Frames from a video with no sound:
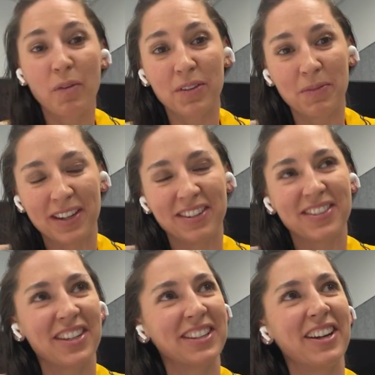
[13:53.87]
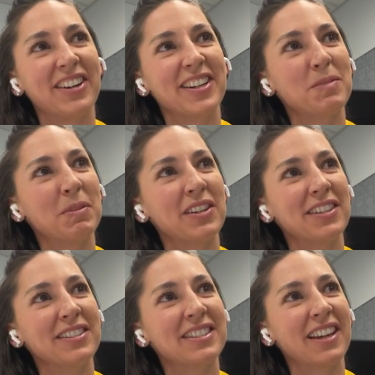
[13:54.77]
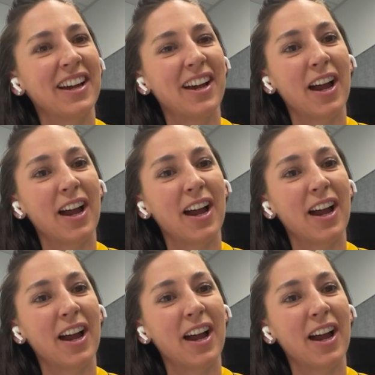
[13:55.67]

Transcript: I would have been. It's hilarious because uh,